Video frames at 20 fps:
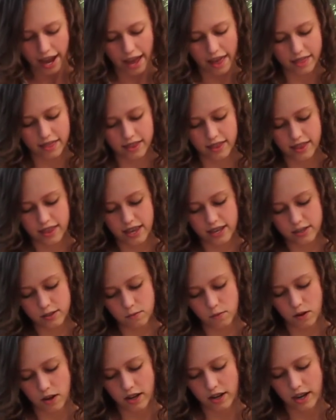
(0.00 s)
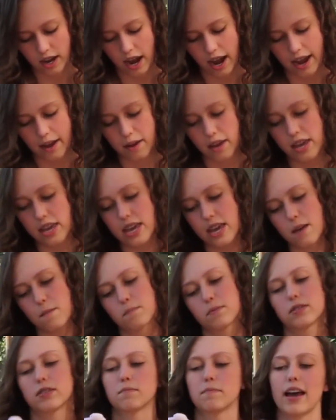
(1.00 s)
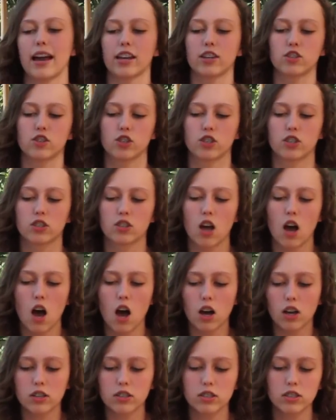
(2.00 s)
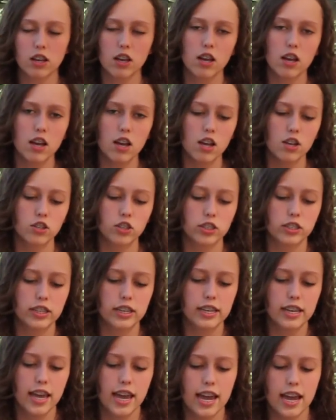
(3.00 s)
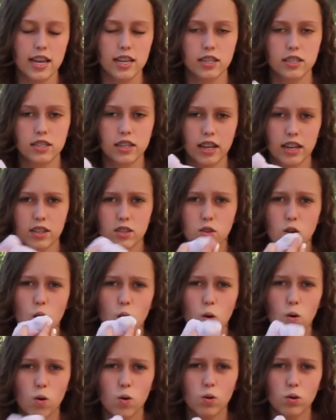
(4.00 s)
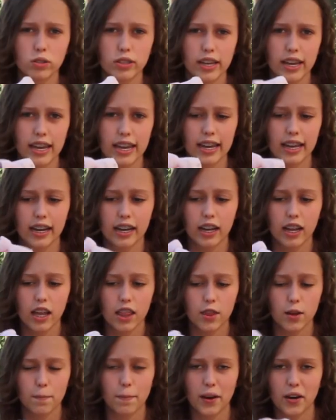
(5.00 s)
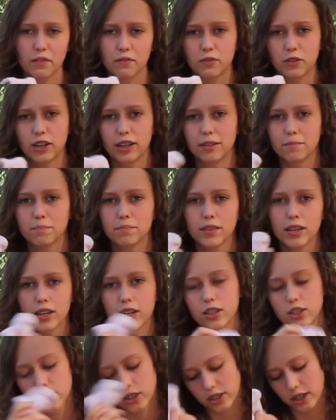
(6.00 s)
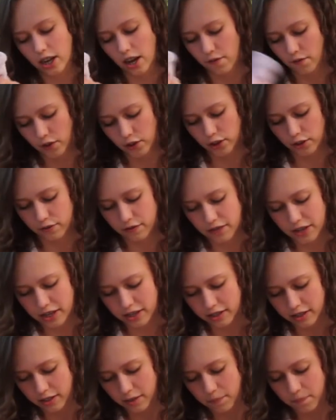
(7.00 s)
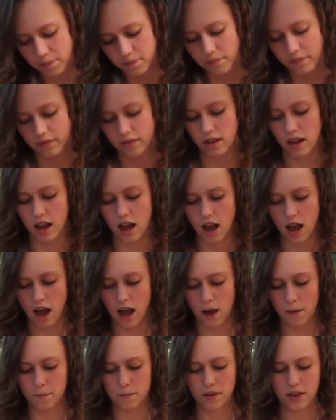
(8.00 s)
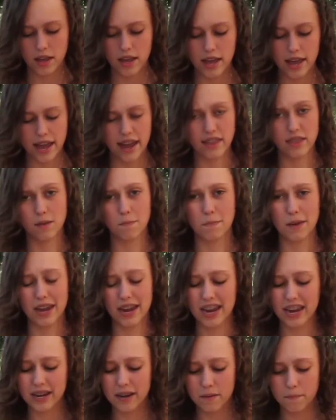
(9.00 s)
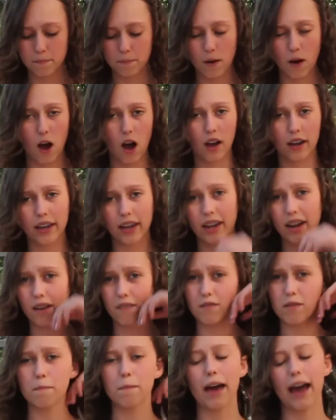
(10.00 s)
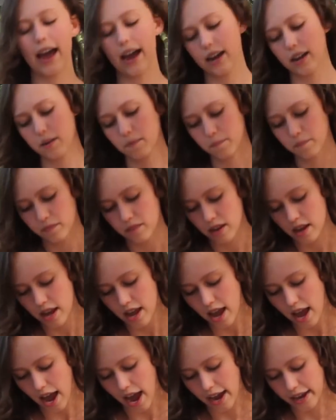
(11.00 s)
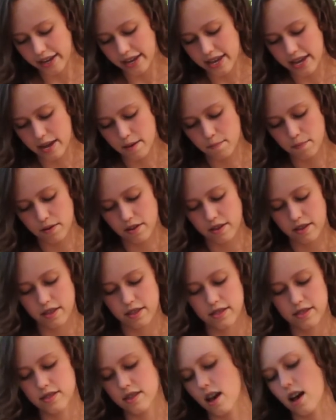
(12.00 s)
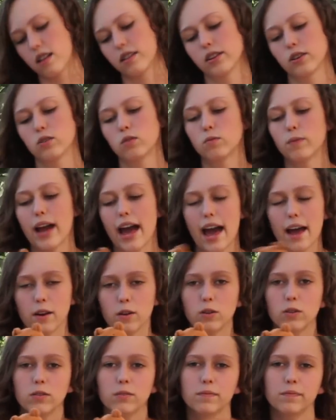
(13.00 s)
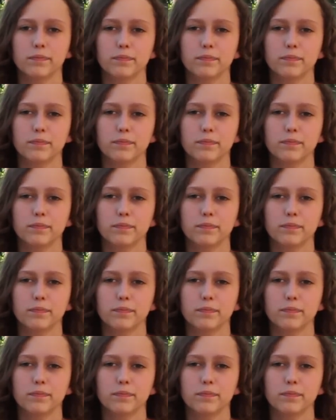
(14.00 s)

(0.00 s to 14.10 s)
And this one, I keep some extra socks just in case it's cold and they're barefoot, just to cover their feet. Um, in the main pocket of the bag, I keep a little rattle.